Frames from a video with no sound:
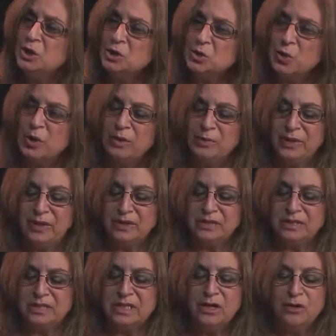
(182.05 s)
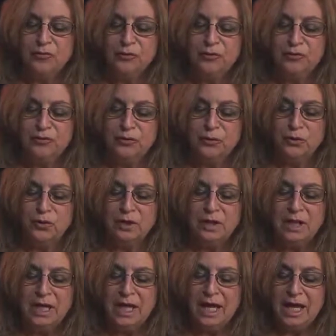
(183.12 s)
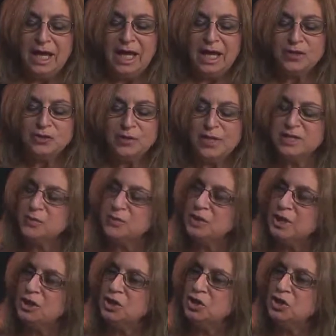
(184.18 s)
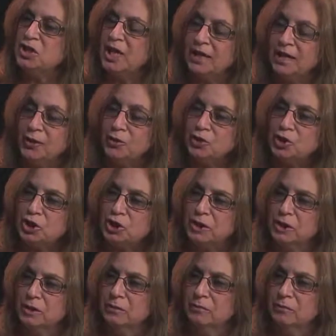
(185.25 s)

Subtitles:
soybeans for fuel and transportation and energy?